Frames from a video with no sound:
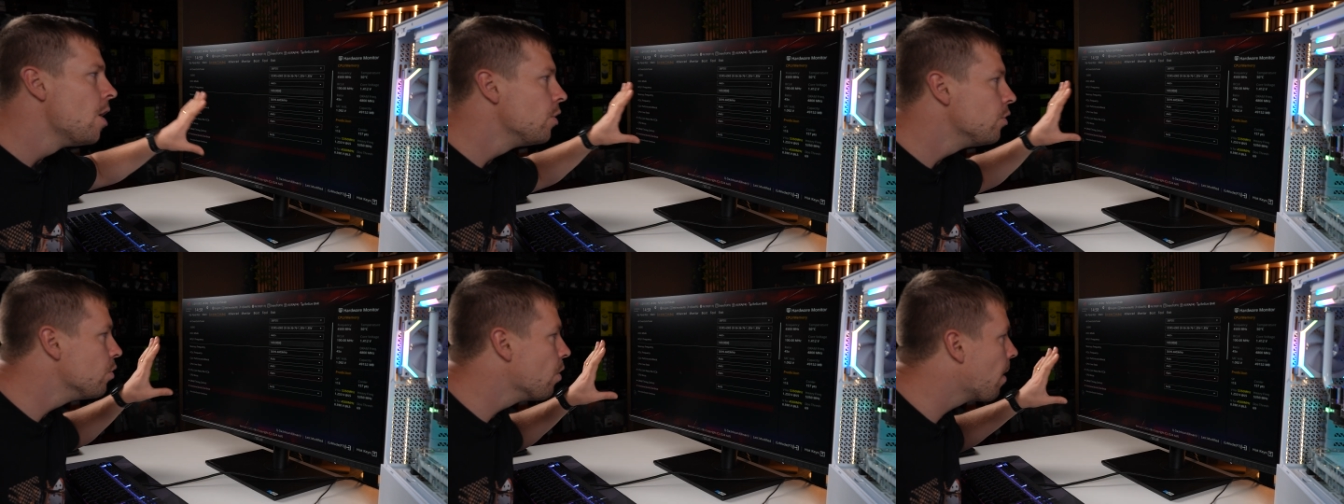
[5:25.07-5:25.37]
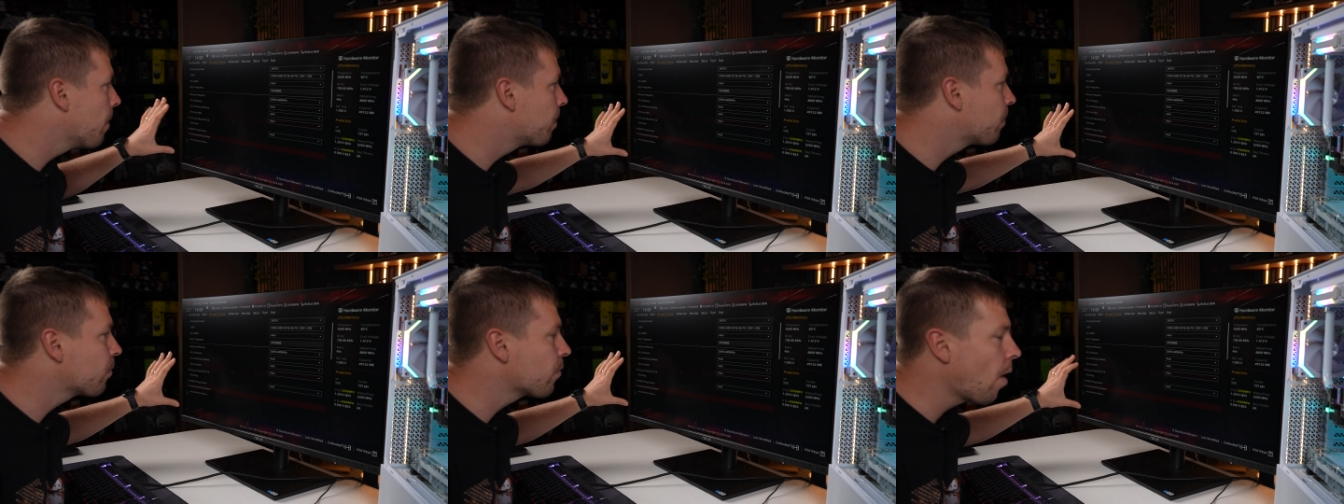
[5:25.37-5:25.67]
you
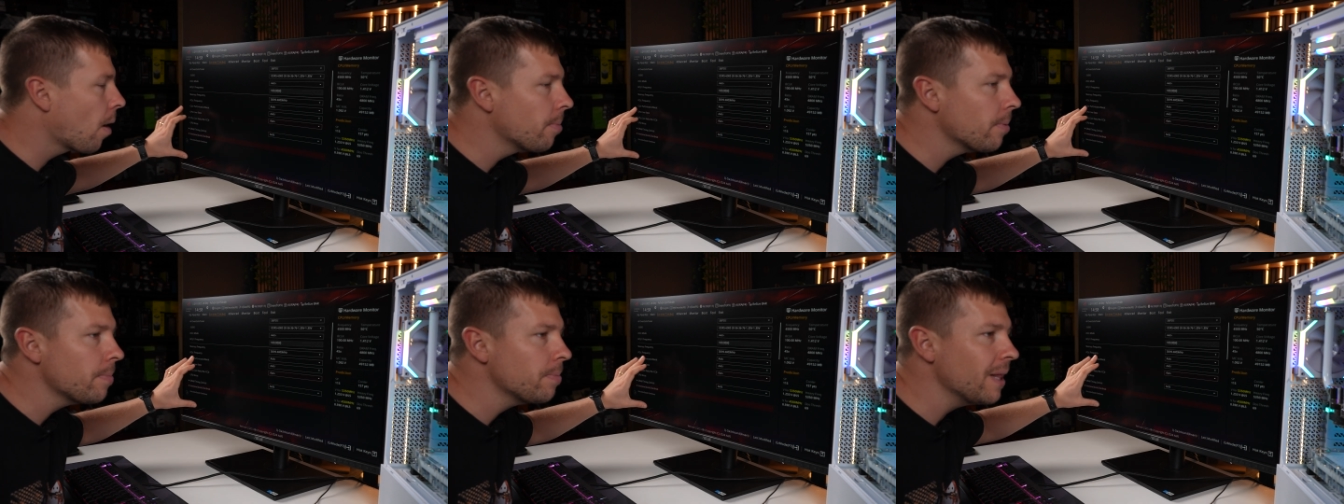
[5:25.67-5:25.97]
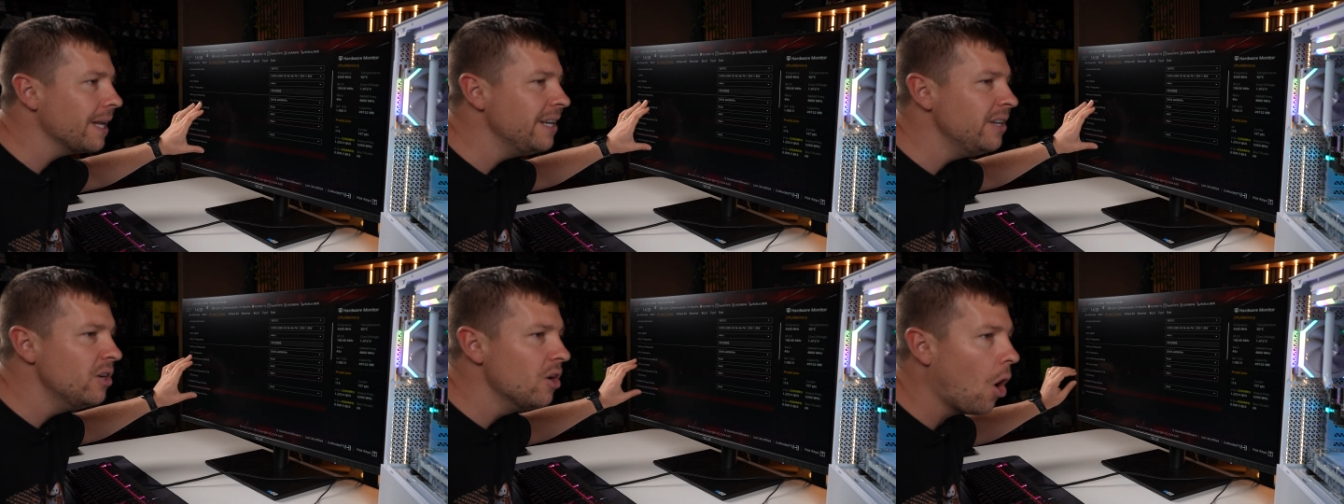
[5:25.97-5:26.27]
are
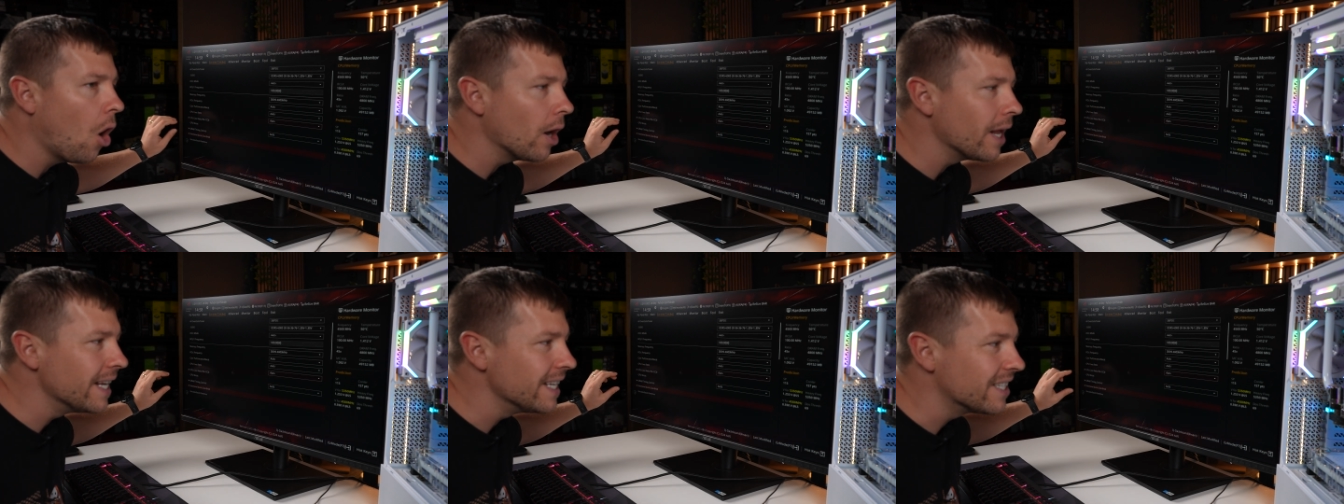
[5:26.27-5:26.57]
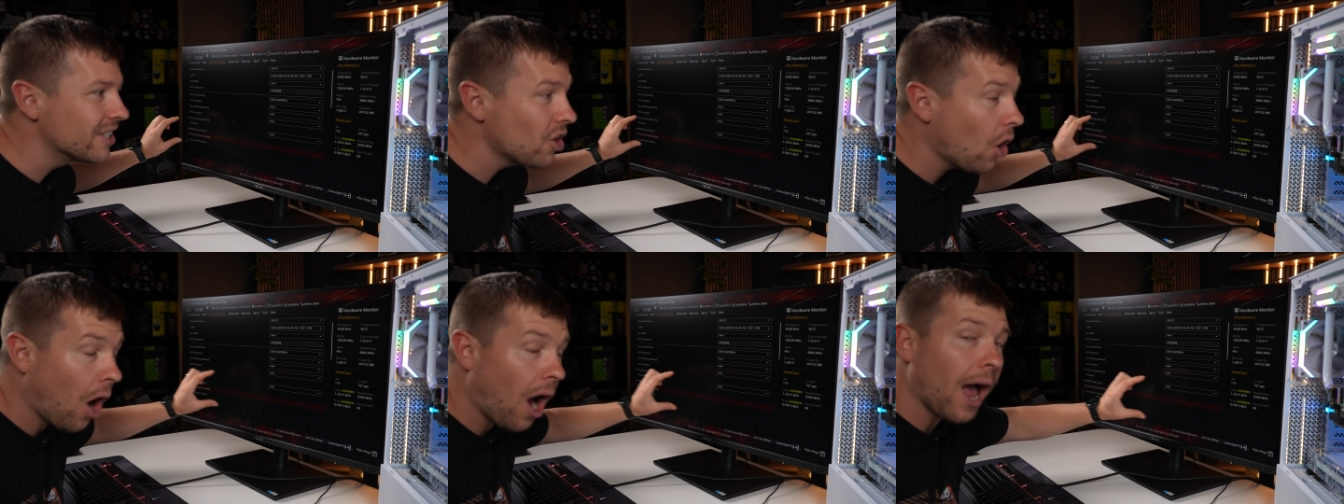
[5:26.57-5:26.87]
probably not
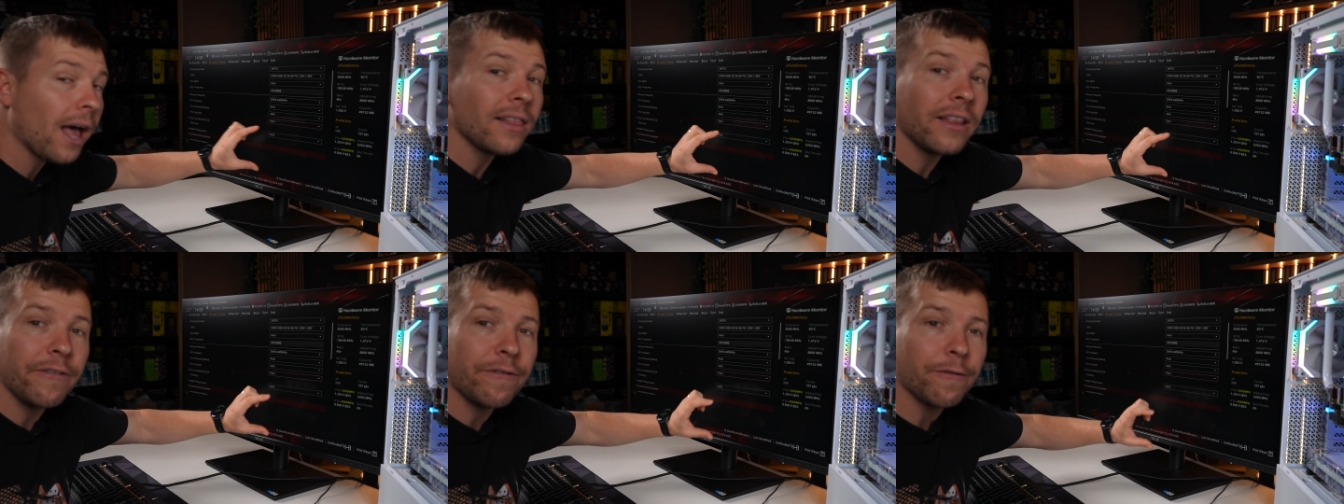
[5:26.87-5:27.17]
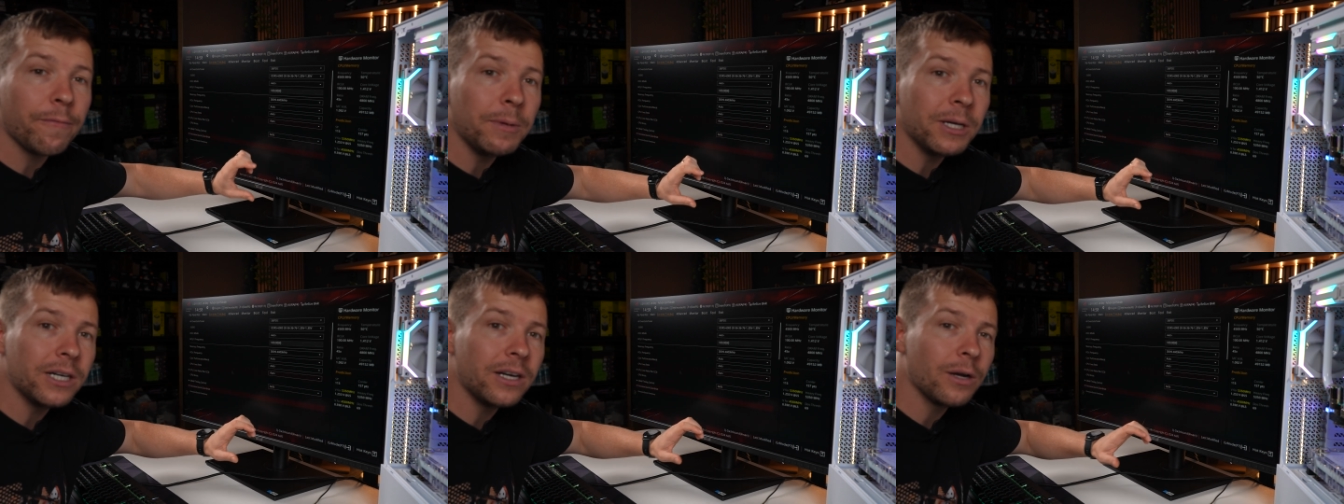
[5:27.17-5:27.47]
entirely
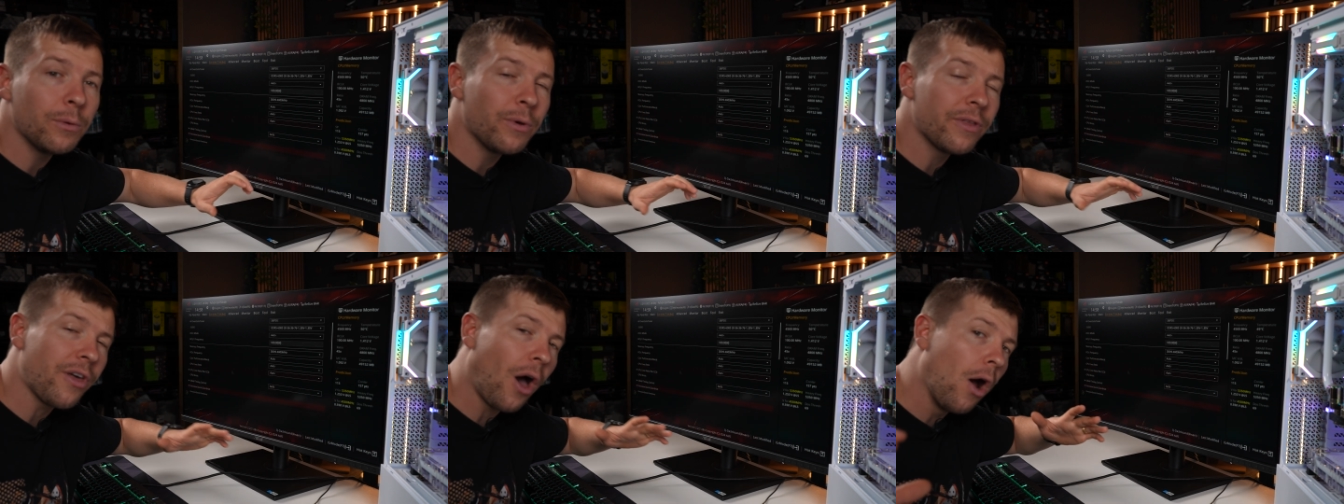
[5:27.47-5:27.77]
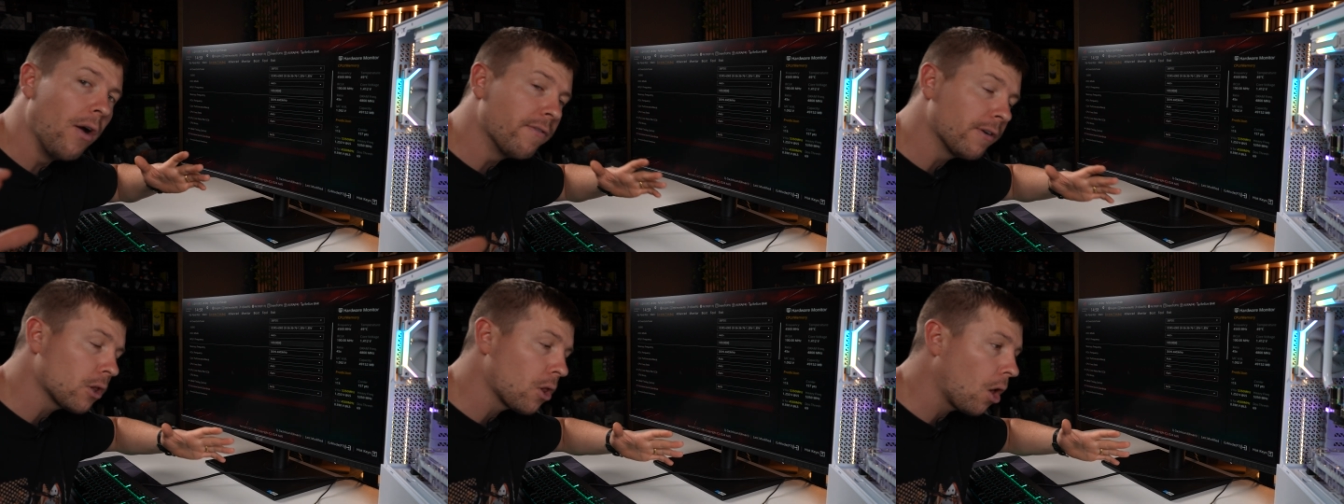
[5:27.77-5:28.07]
familiar with
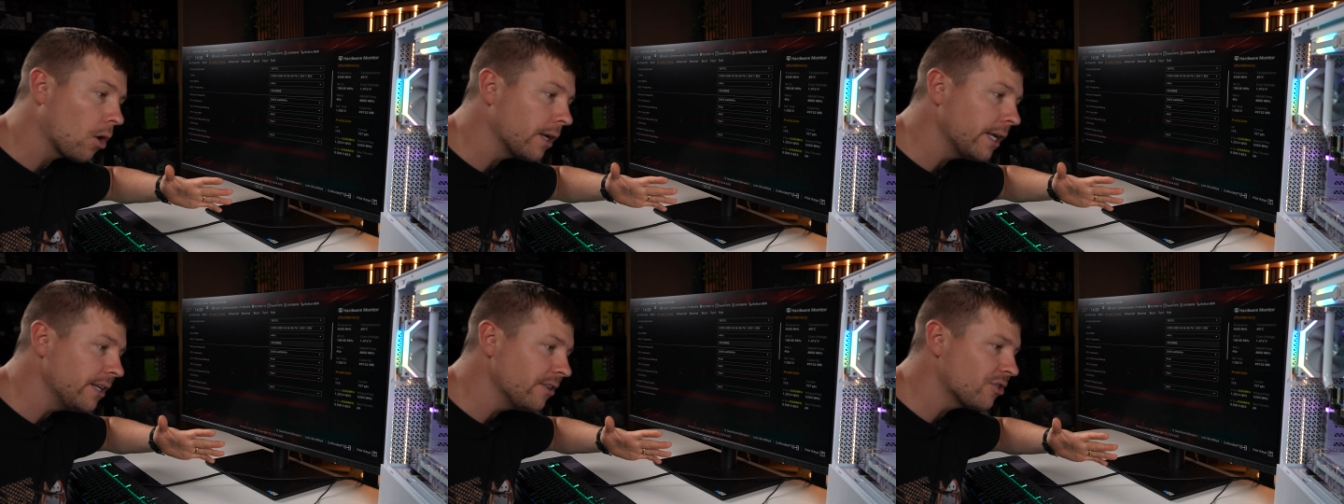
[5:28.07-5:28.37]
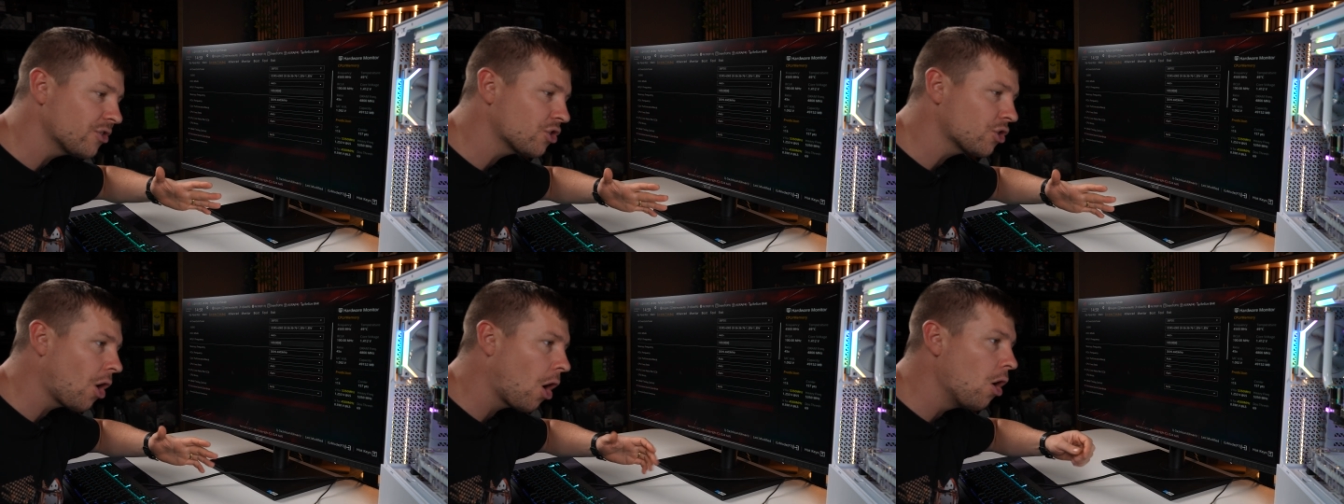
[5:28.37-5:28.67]
overclocking,
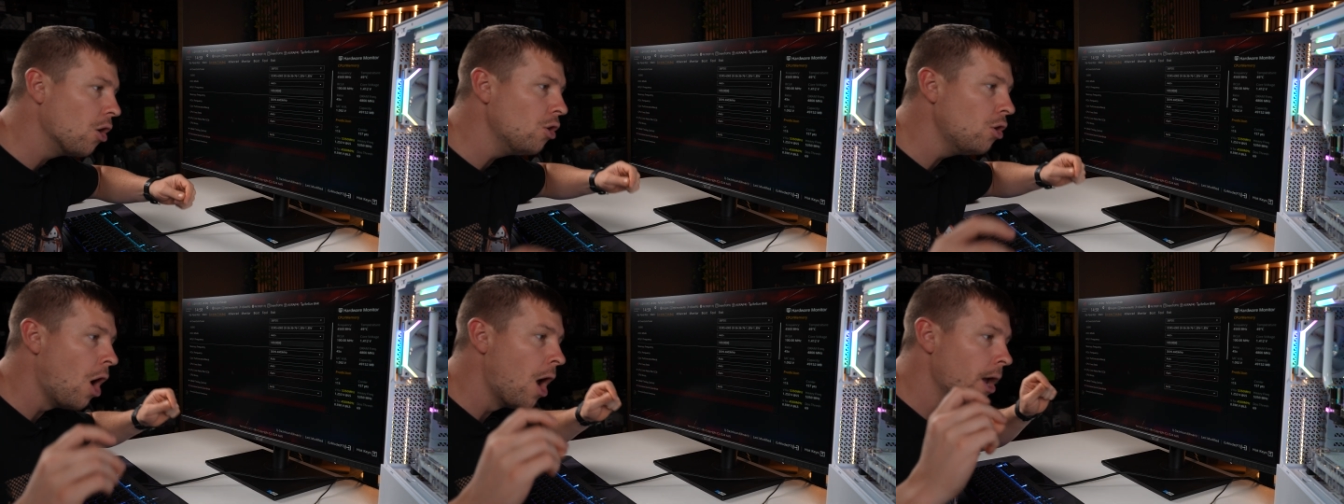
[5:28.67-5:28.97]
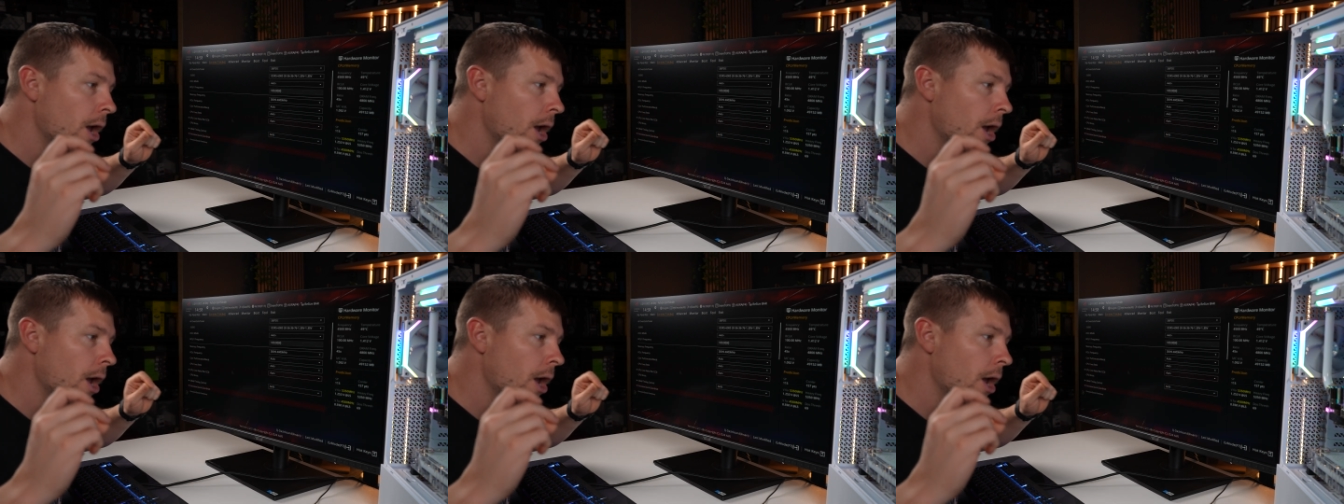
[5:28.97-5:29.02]
so